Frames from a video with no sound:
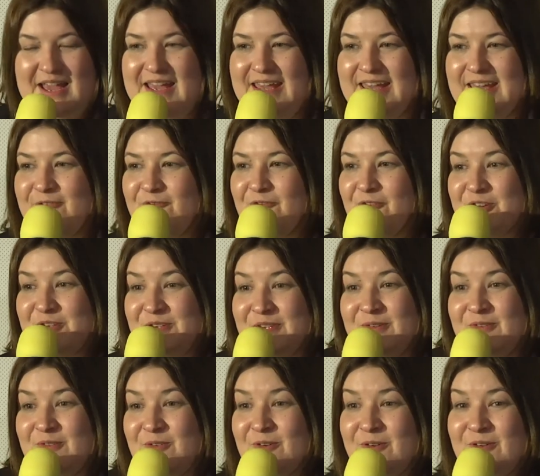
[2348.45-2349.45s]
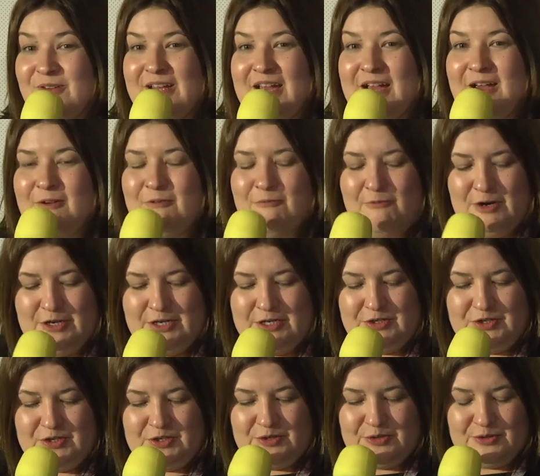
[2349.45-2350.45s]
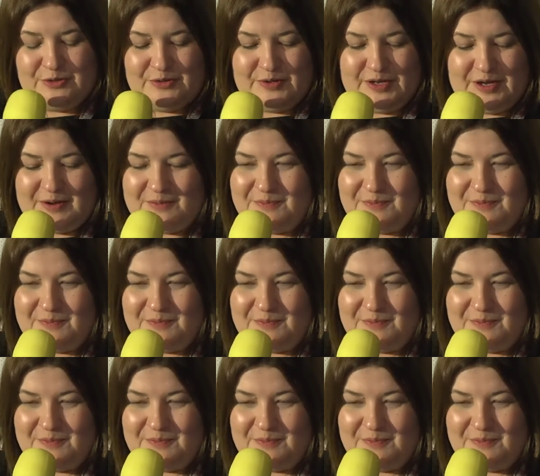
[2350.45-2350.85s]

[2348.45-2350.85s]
Yeah, first and all, I wanted to